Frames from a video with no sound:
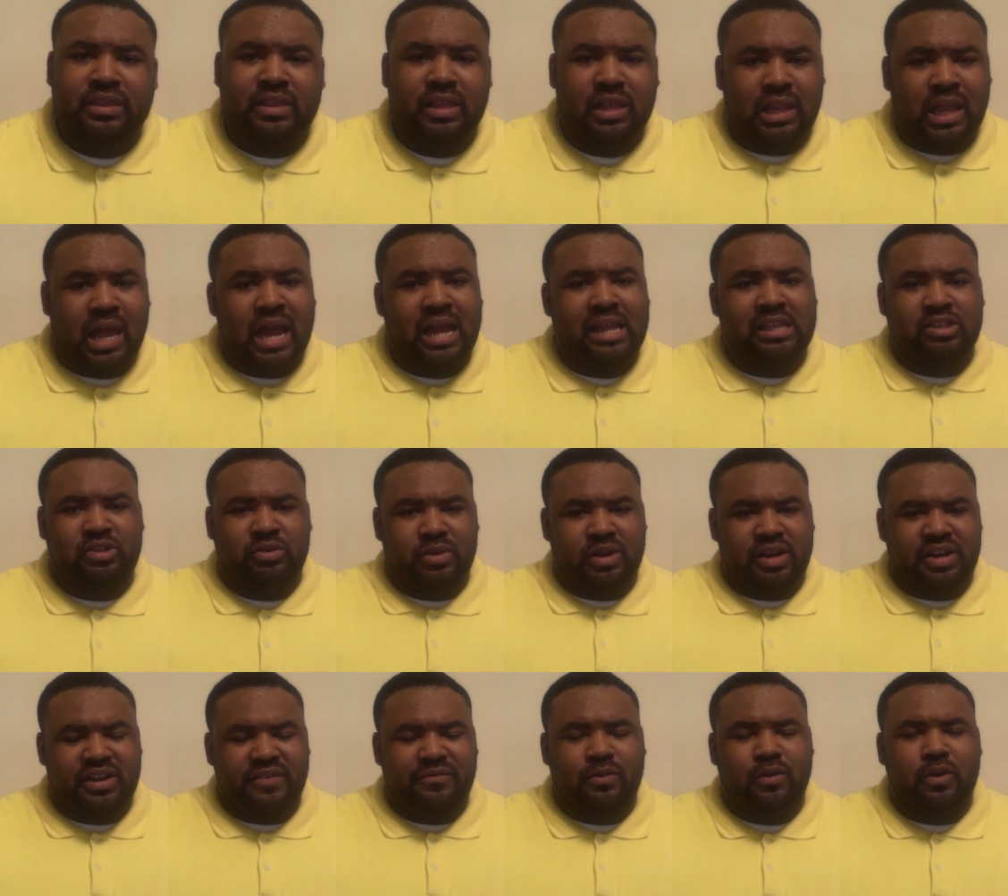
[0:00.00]
The Lions are
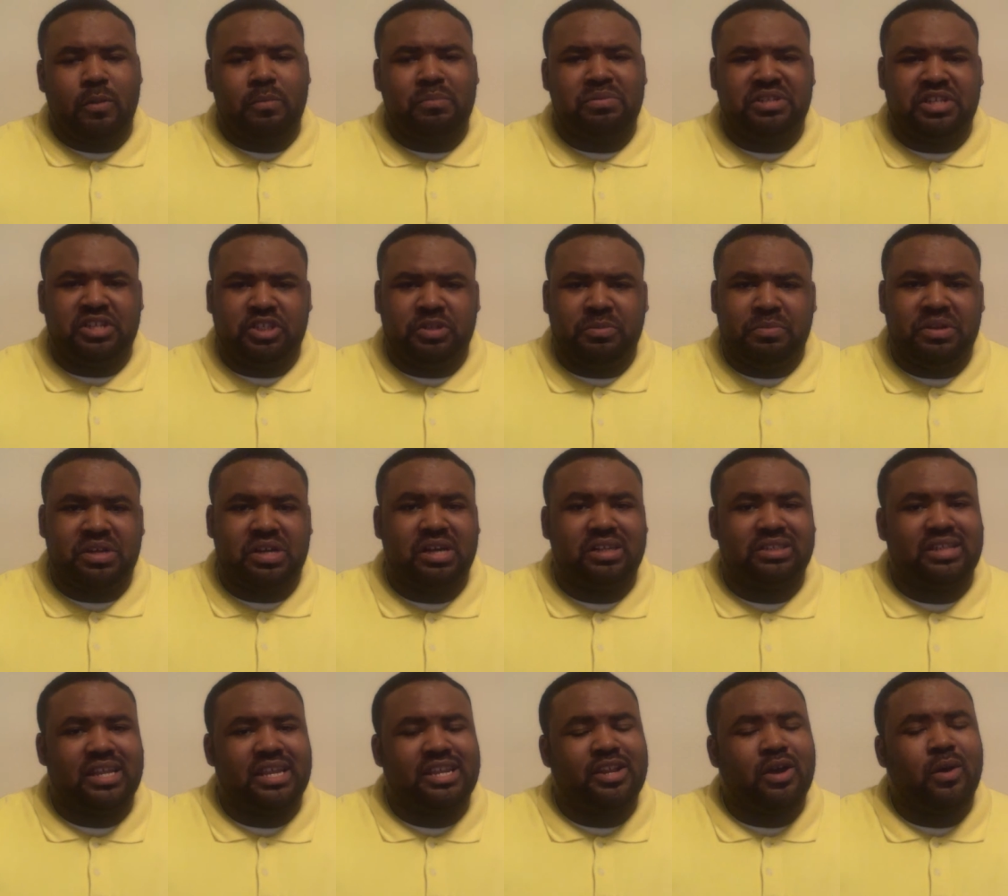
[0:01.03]
in a difficult position
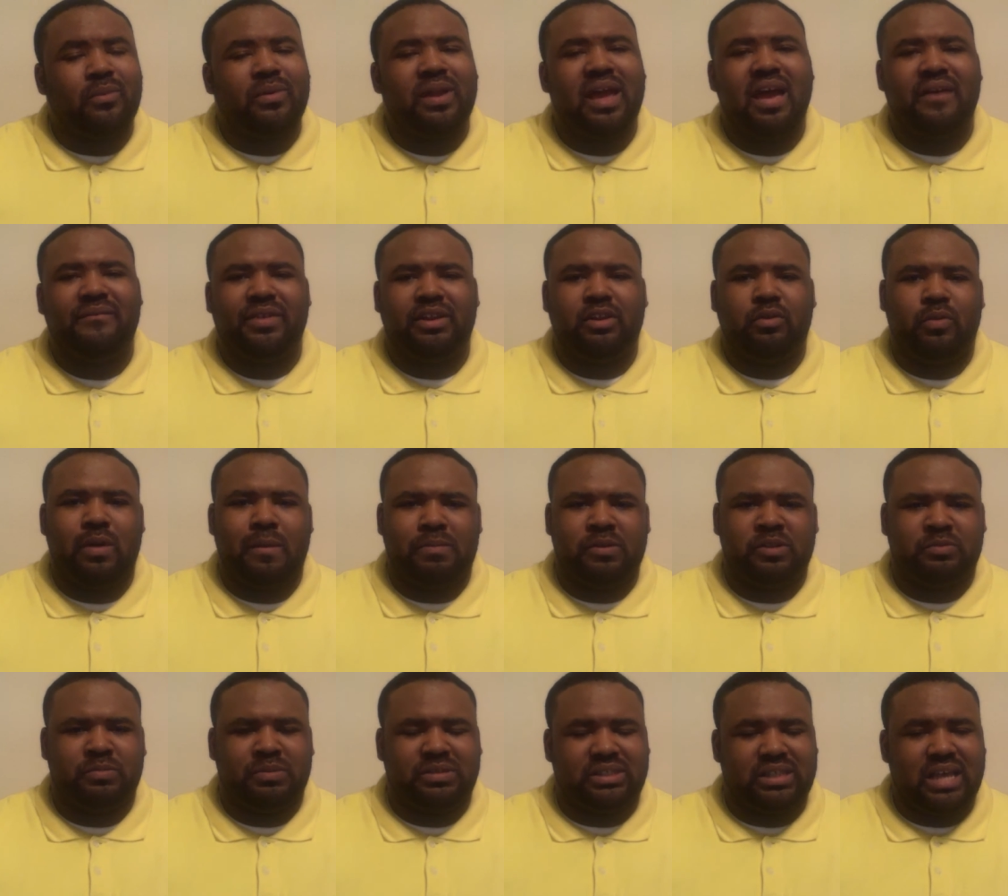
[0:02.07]
because they don't have any
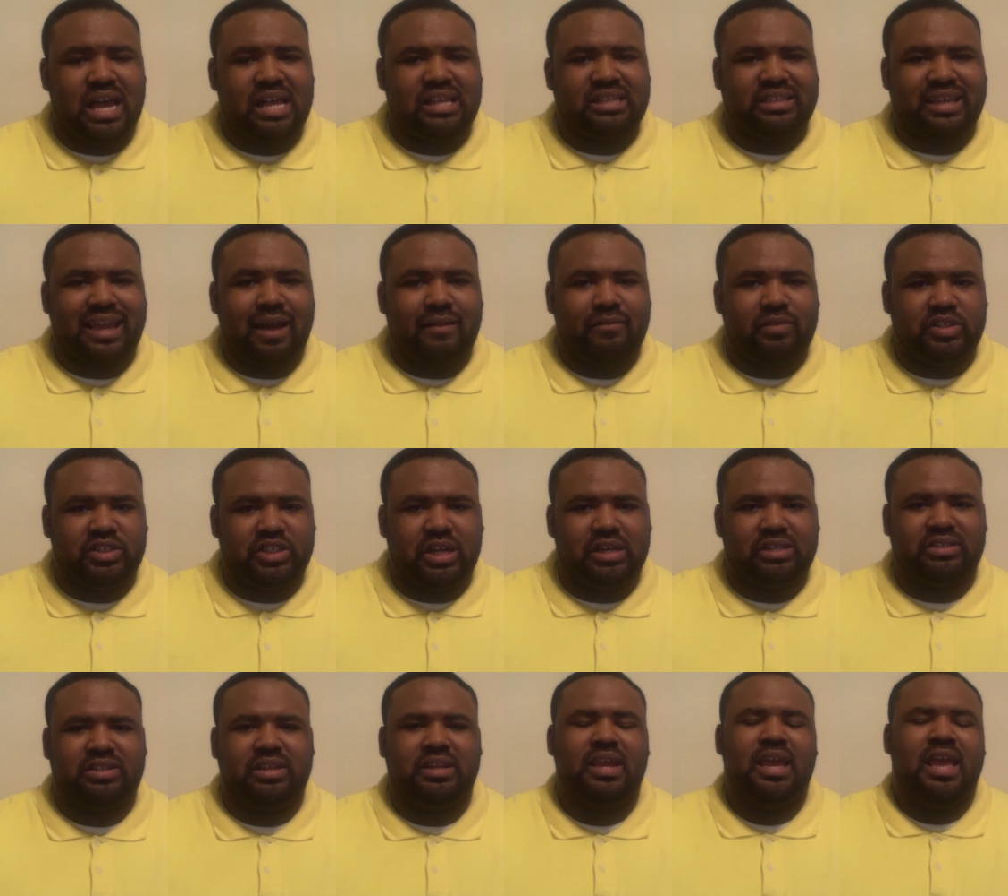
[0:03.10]
weapons besides Calvin
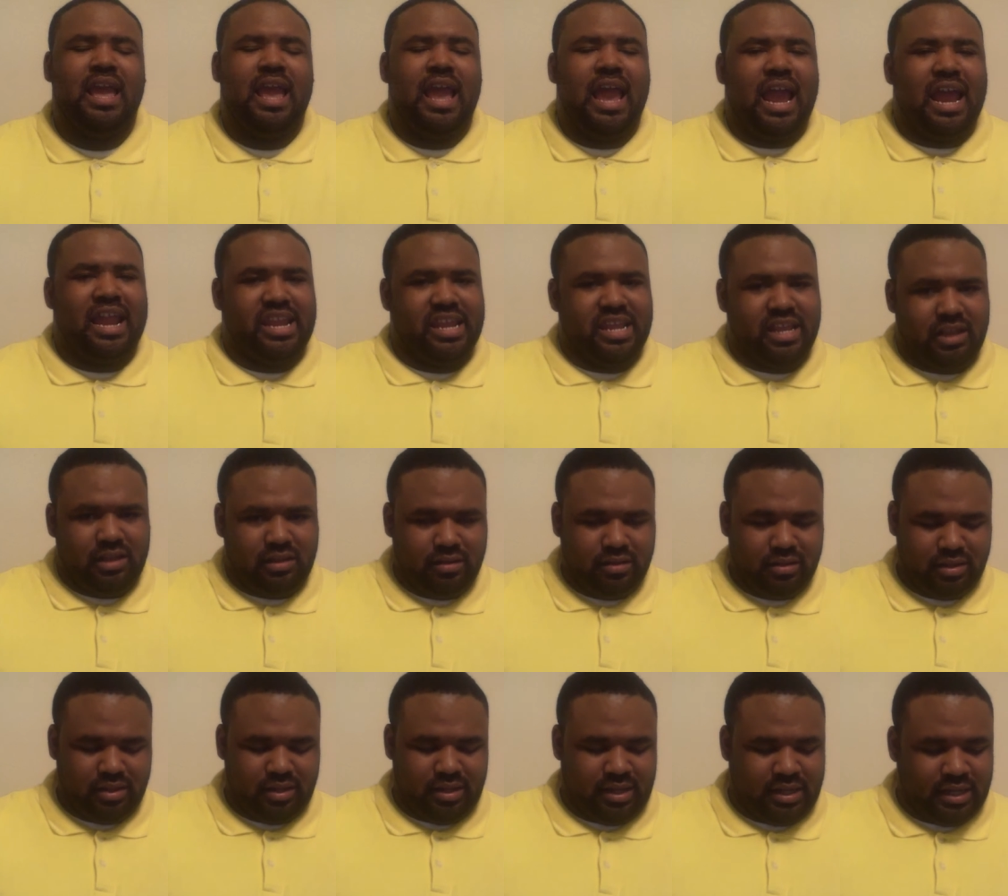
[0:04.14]
Johnson. And he
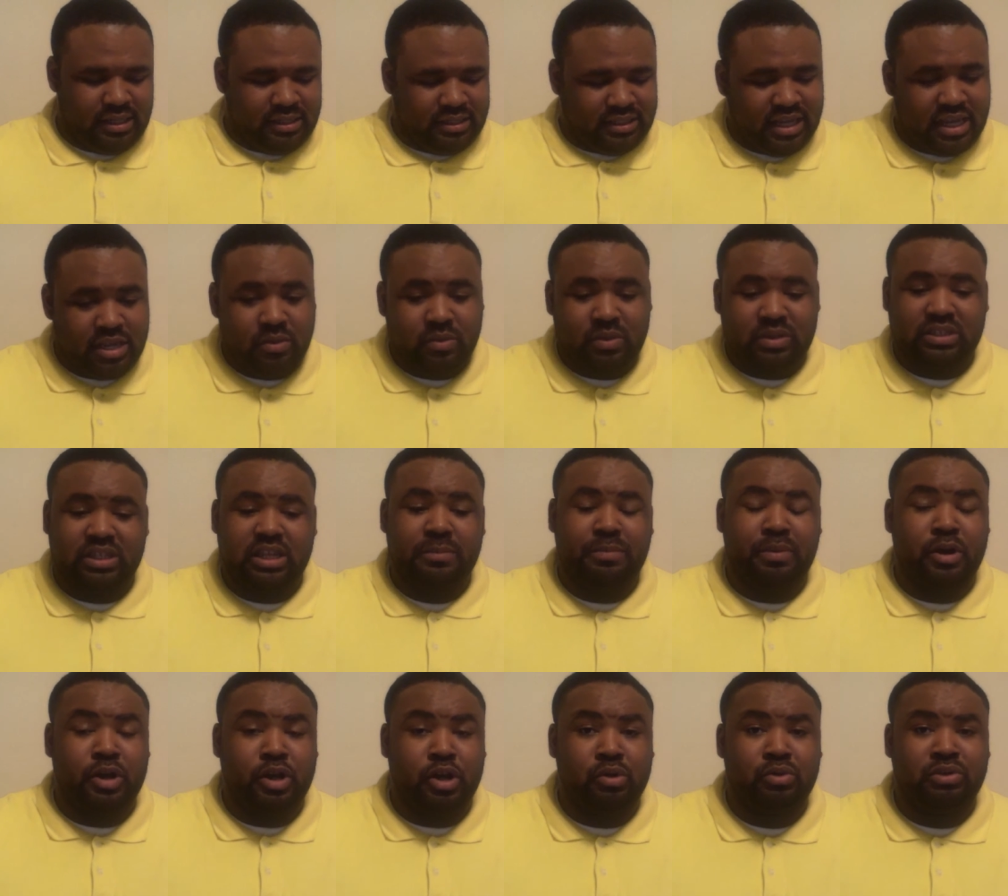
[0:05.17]
continuously
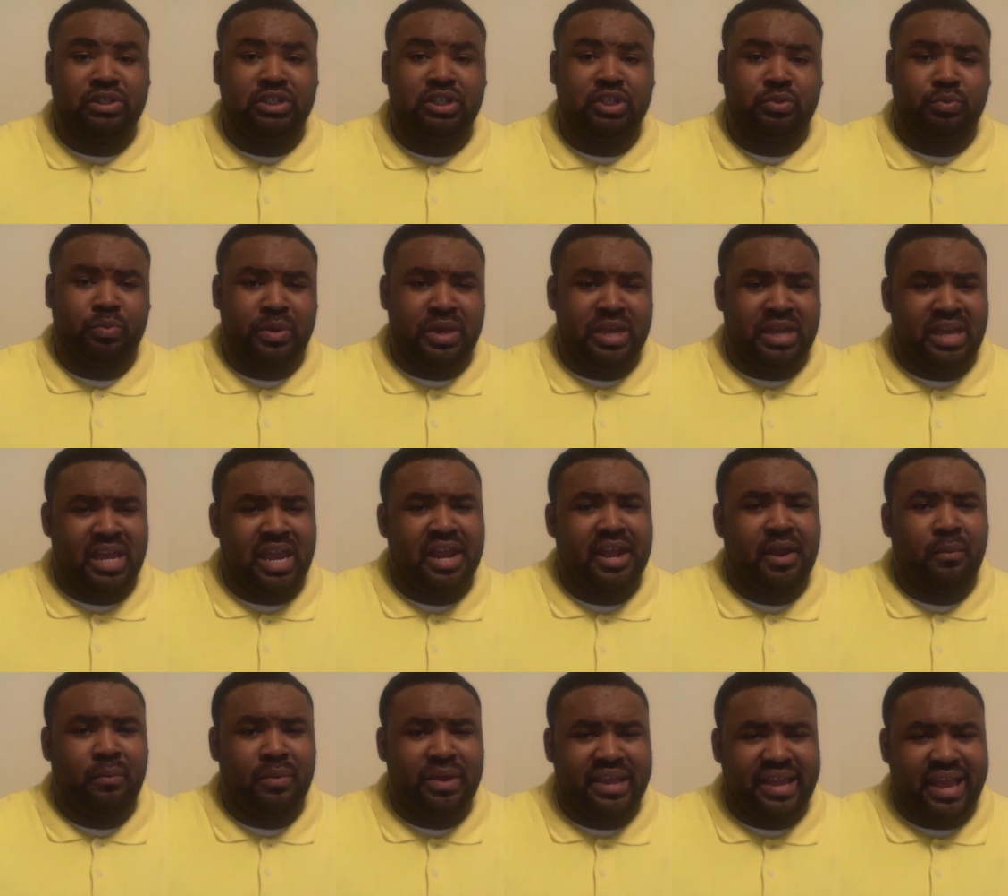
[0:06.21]
produces week
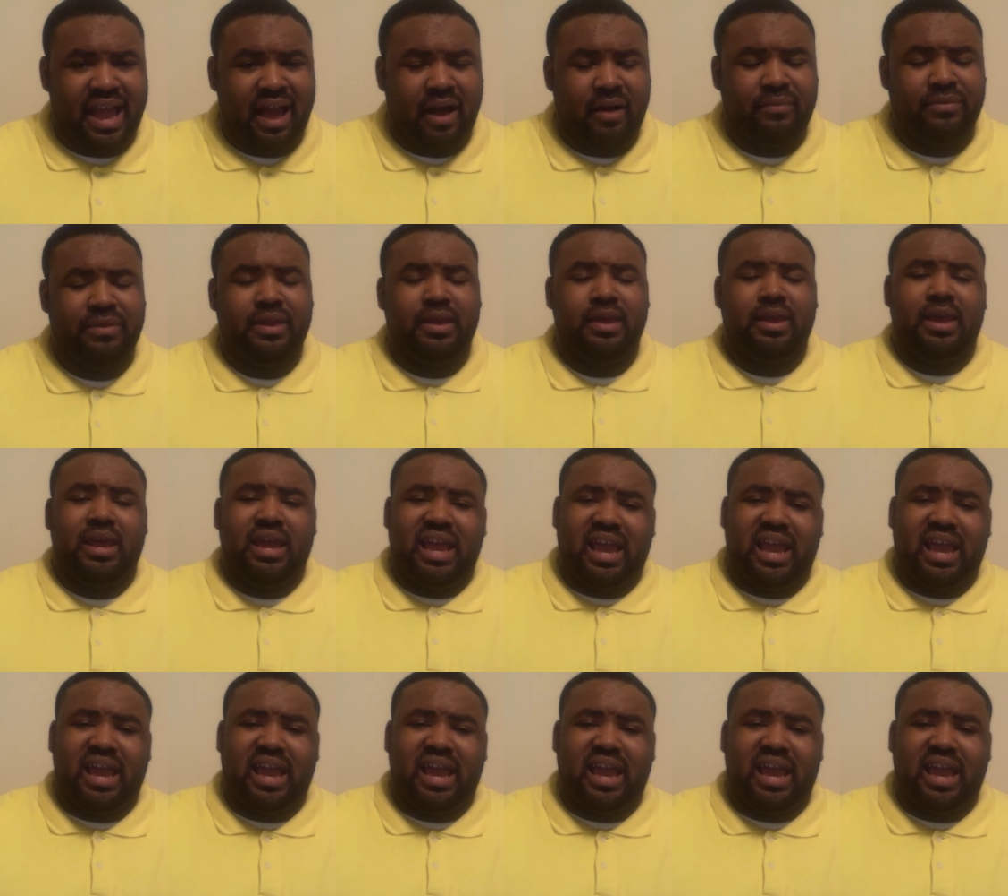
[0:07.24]
in and week out.